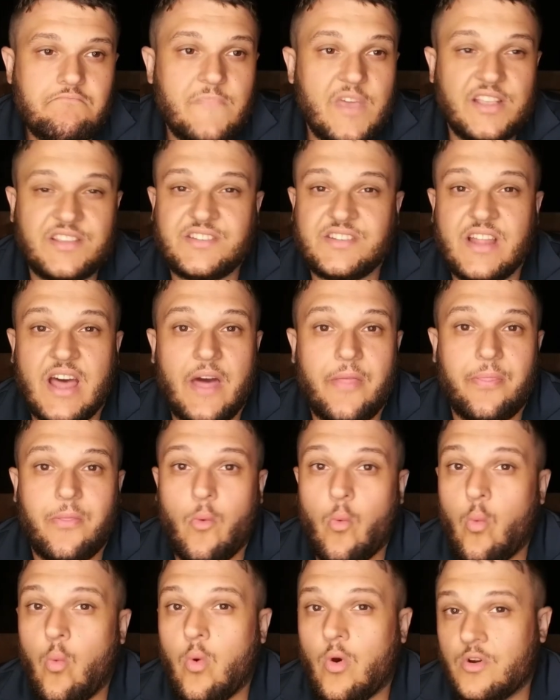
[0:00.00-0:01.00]
it's not the
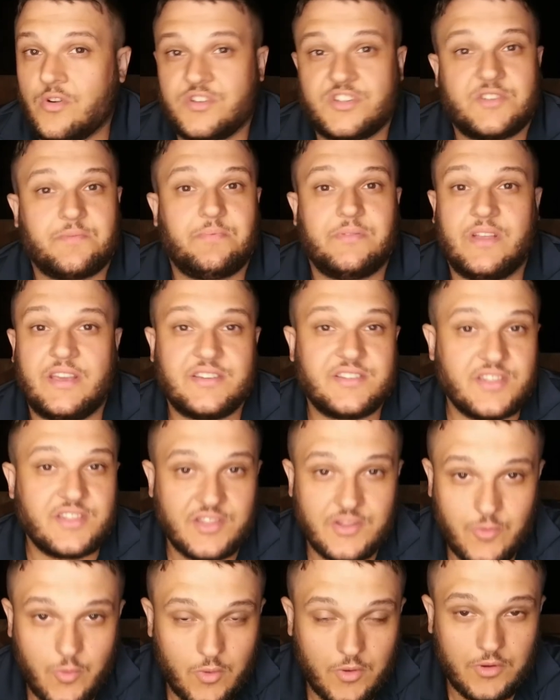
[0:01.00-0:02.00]
worst place
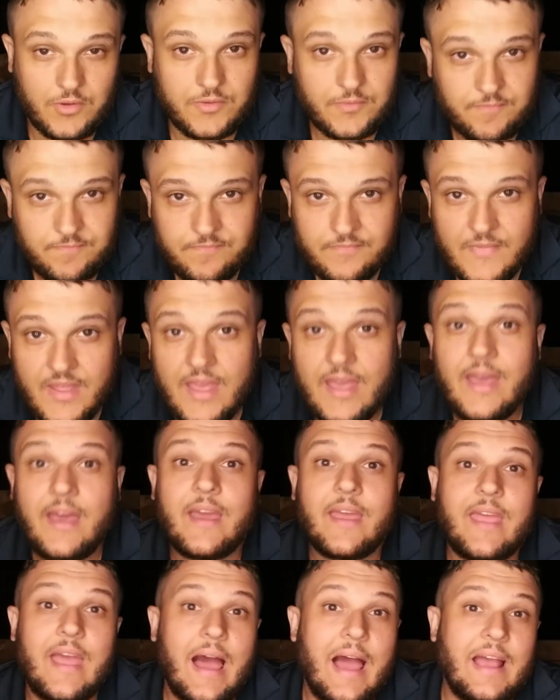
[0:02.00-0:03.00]
in the world.
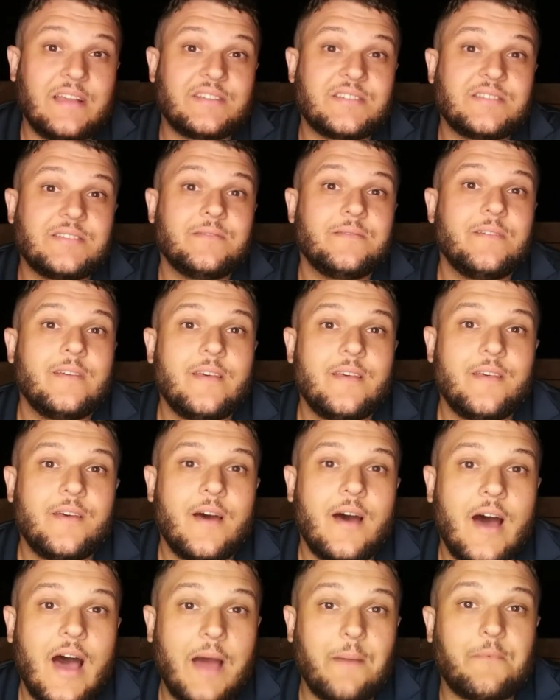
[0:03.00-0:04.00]
Guys,
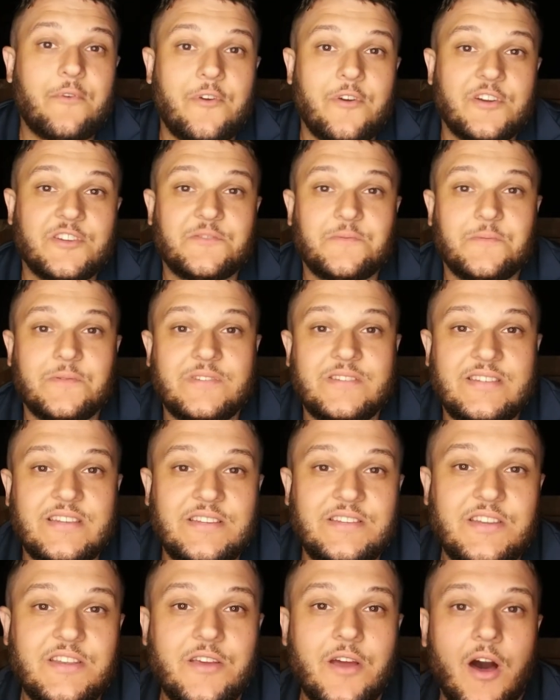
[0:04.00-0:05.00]
I'm Chris with
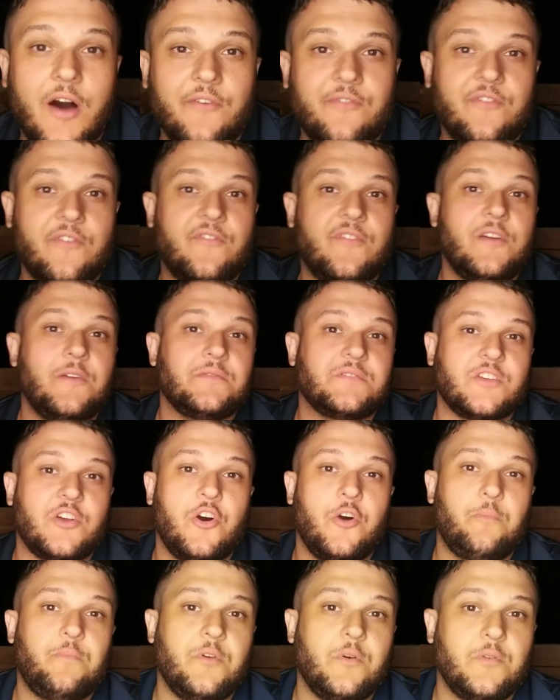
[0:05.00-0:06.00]
CT Golf Reviews. I
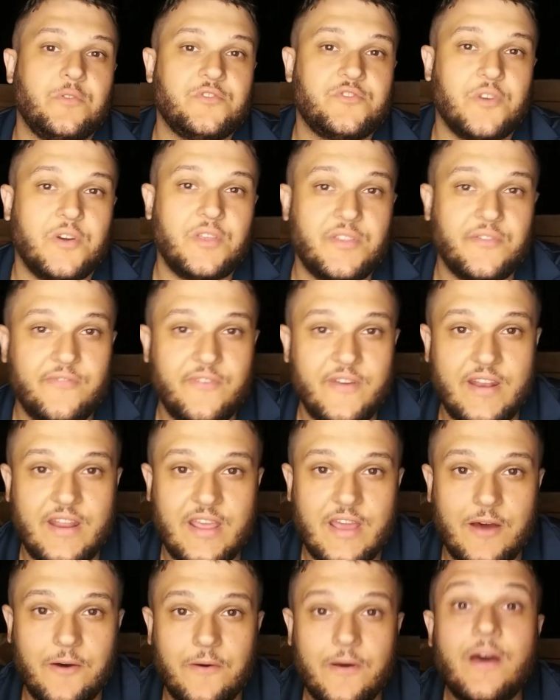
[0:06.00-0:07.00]
hope you enjoyed the
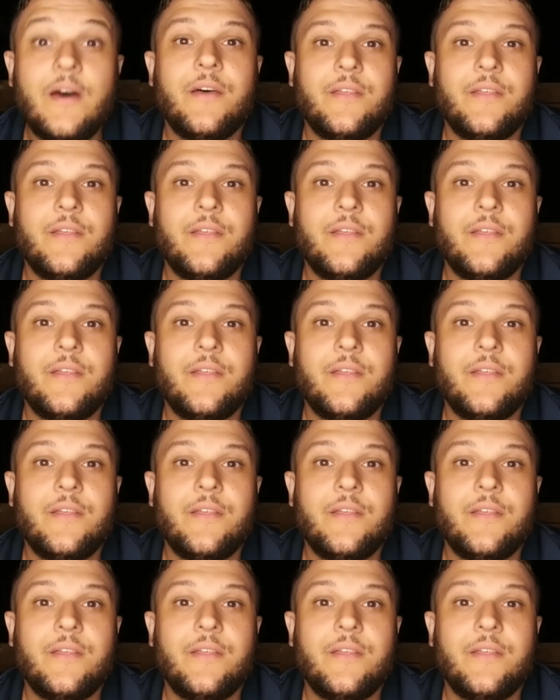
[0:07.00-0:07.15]
video.